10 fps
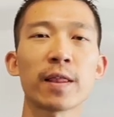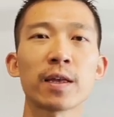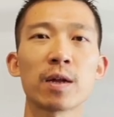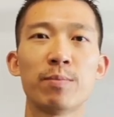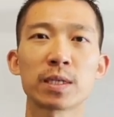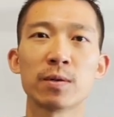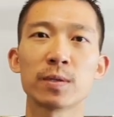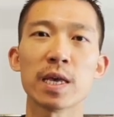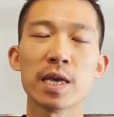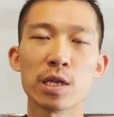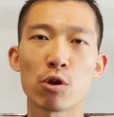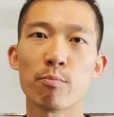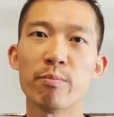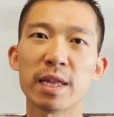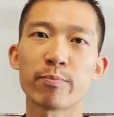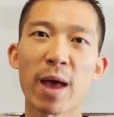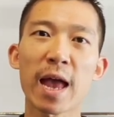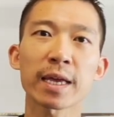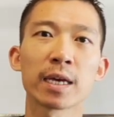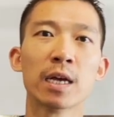the muscles in your
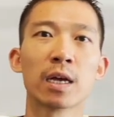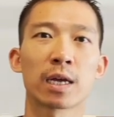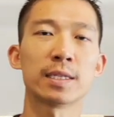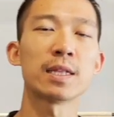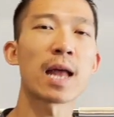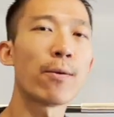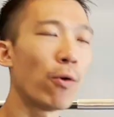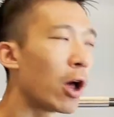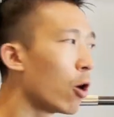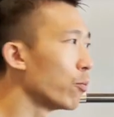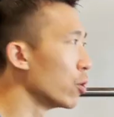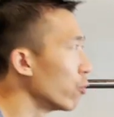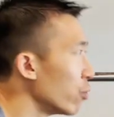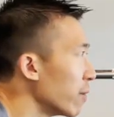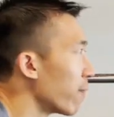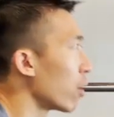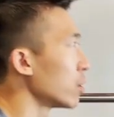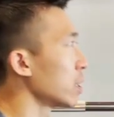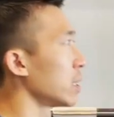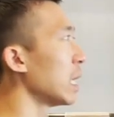mid-back, because then that will help you
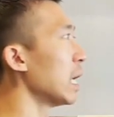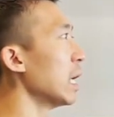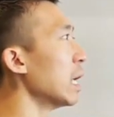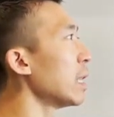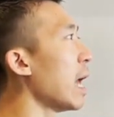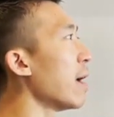reverse that